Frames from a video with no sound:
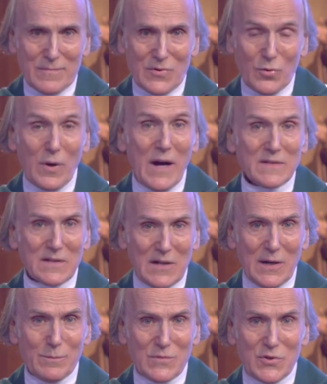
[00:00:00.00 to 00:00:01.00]
who has
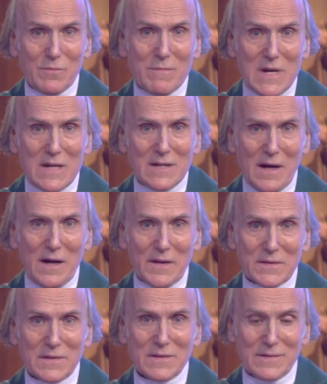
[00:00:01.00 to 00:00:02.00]
come to meet
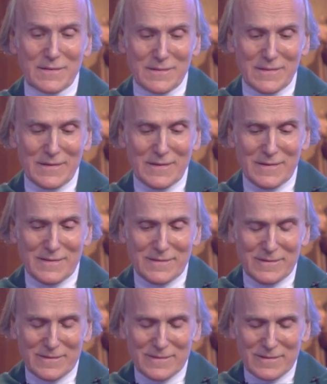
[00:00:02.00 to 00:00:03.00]
us
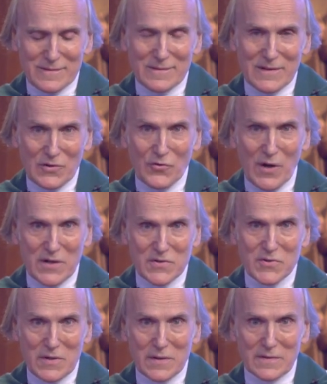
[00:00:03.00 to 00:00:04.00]
in
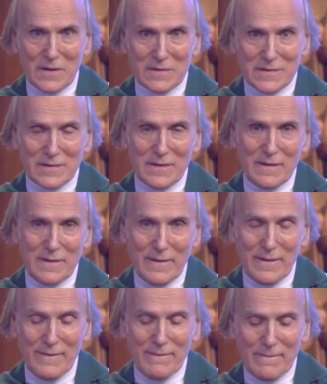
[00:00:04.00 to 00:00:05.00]
Christ Jesus.
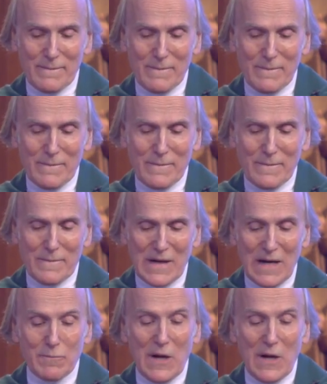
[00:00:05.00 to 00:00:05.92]
And